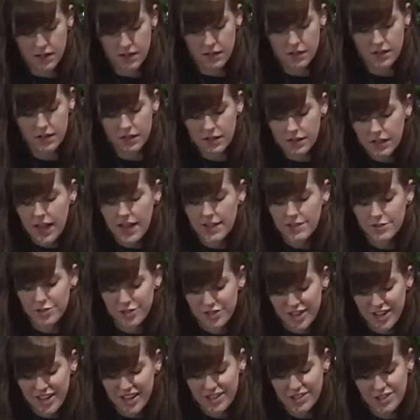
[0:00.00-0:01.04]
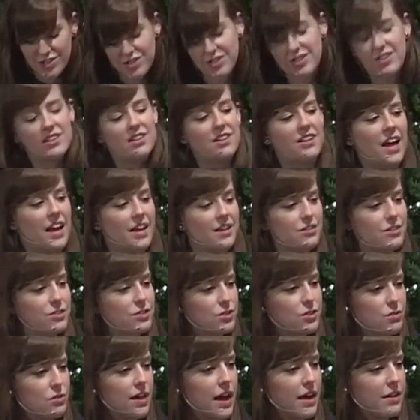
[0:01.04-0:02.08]
Little has changed in the last
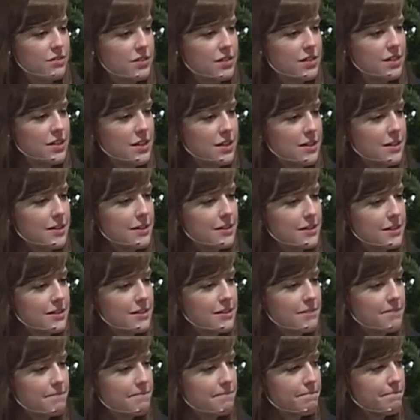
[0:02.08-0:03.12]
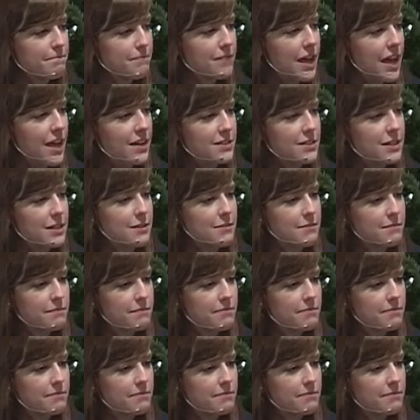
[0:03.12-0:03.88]
2,000 years, has it?